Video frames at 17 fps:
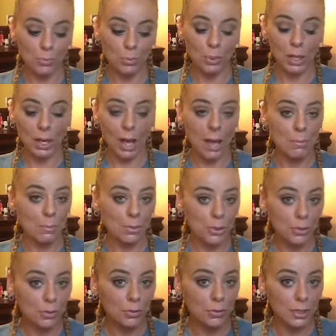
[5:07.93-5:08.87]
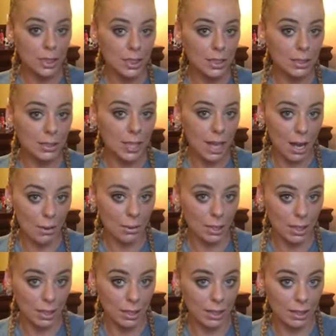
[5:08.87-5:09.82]
When I moved down
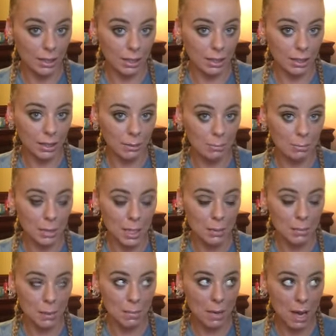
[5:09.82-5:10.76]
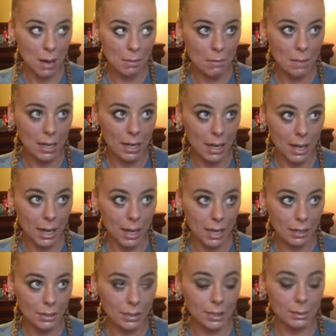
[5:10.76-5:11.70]
here, me, my mom, and my
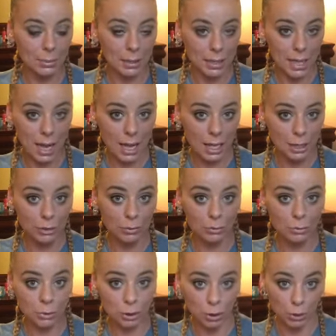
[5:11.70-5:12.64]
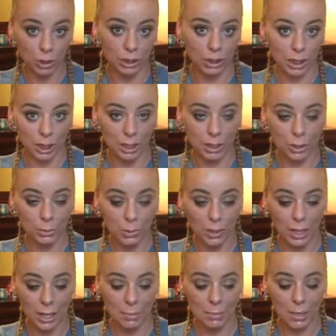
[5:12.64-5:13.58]
dad, because my dad is from Georgia, that's where
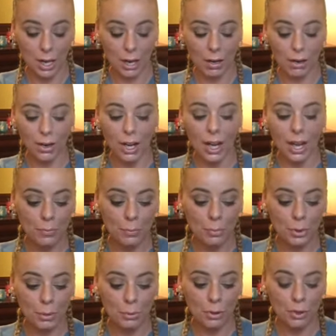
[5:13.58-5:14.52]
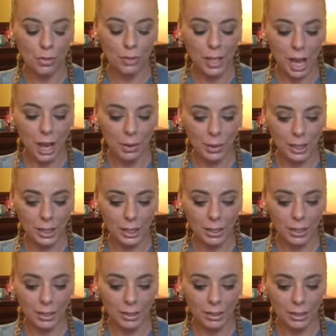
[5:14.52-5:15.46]
I am now, we moved down
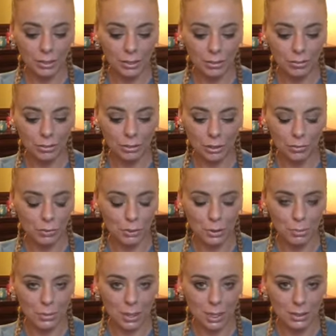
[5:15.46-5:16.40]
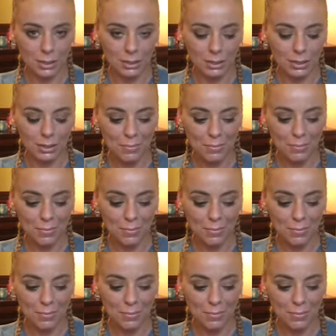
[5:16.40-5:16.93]
here for a few months.